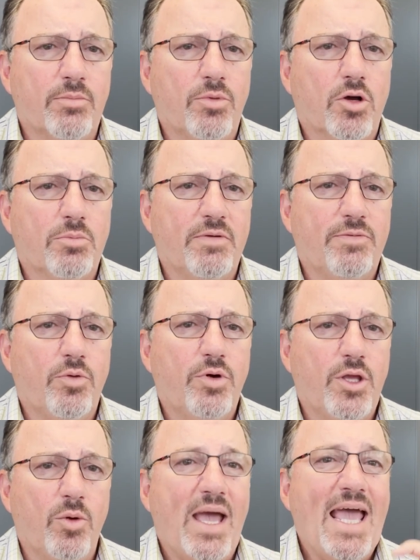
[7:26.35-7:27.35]
block before
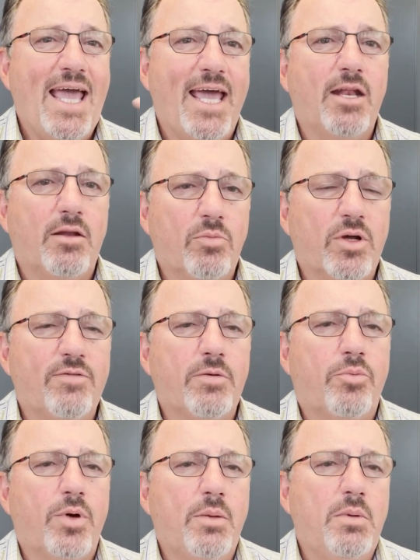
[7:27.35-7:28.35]
you add whatever
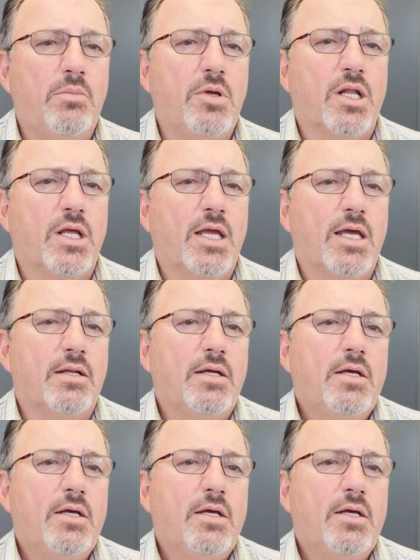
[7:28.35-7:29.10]
premium you're going to get.